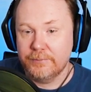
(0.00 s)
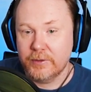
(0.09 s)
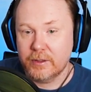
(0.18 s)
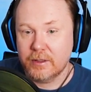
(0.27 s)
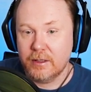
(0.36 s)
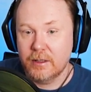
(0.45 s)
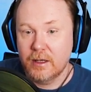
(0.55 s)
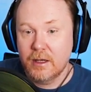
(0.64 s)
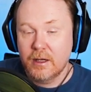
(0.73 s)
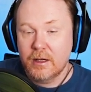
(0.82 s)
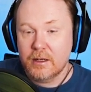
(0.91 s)
Okay,
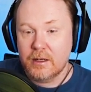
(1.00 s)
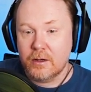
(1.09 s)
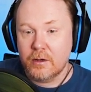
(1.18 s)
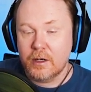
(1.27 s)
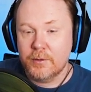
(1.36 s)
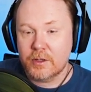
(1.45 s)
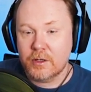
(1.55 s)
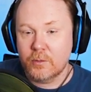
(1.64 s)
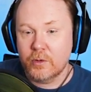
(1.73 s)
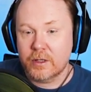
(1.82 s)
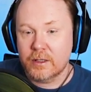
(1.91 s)
now I'm not going
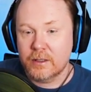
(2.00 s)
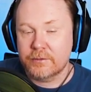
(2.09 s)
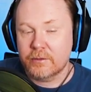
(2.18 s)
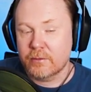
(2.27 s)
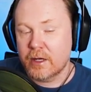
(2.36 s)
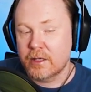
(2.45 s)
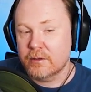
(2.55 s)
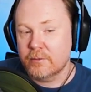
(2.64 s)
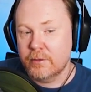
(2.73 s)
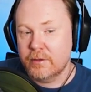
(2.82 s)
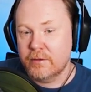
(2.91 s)
to work in left and right
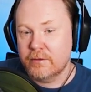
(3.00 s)
with this